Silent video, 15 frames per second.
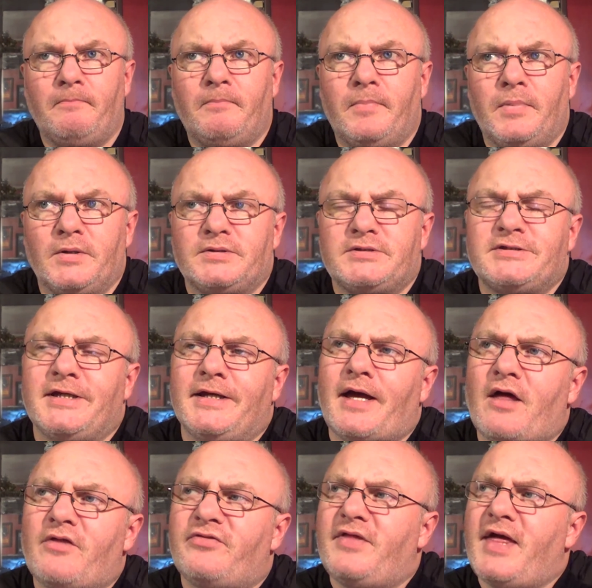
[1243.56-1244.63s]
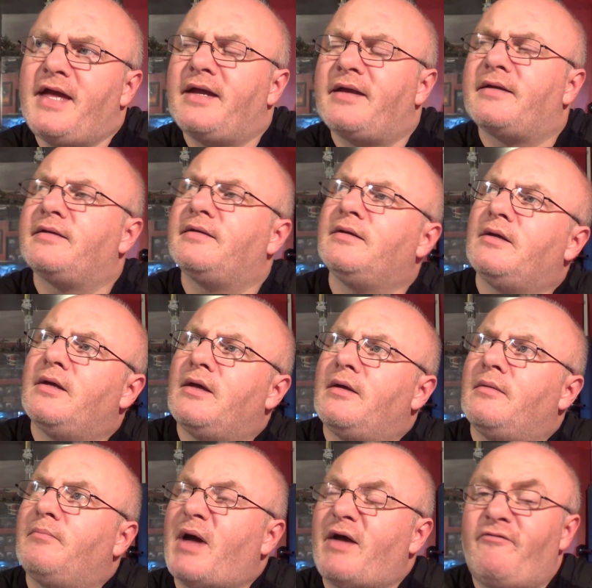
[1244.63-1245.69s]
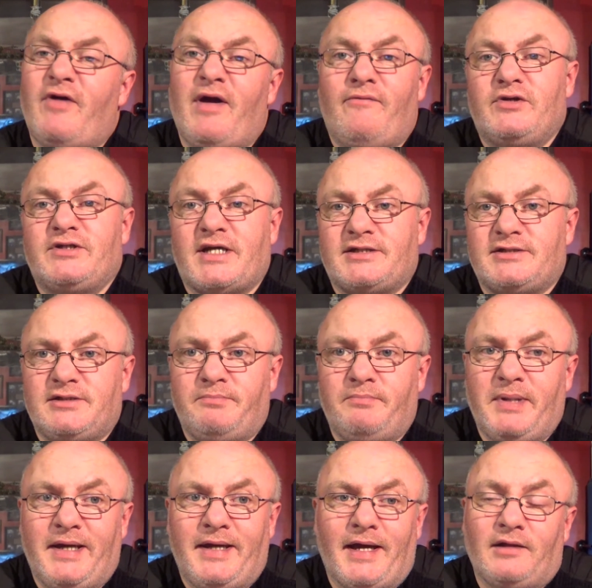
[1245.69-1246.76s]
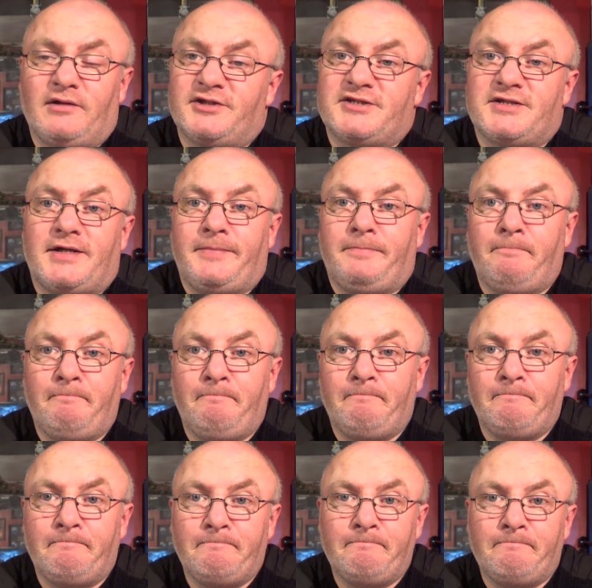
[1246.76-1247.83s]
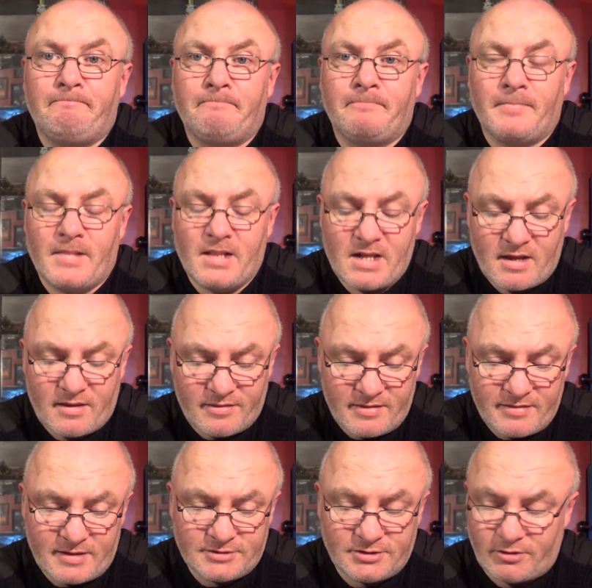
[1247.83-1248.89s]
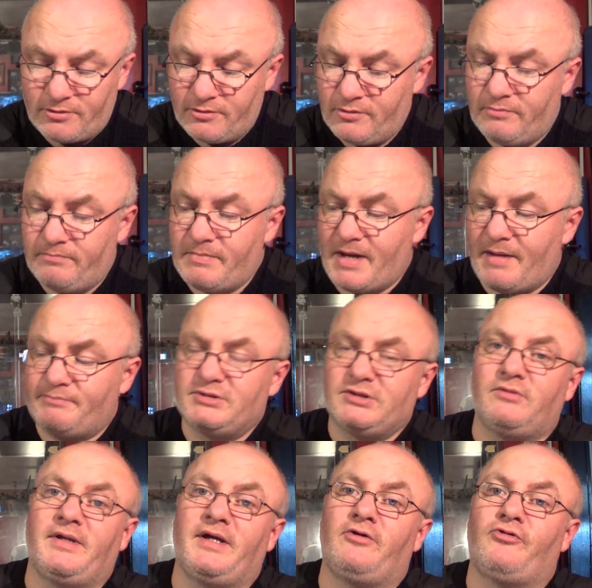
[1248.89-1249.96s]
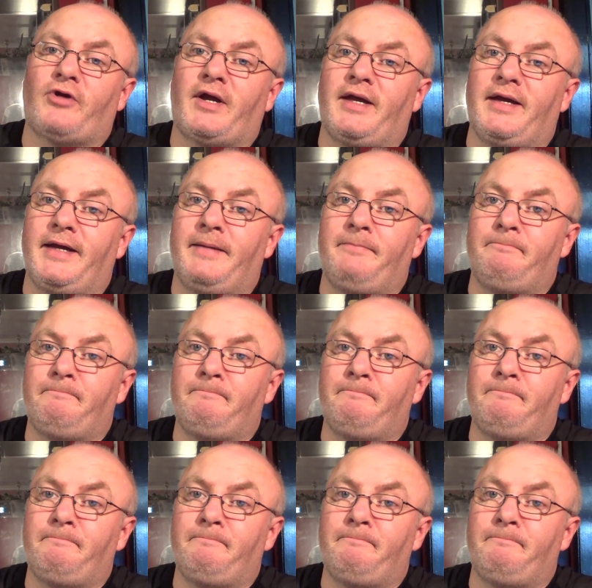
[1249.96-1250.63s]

But I think my favourites has to be Elder Sign. I think that's an absolutely cracking game.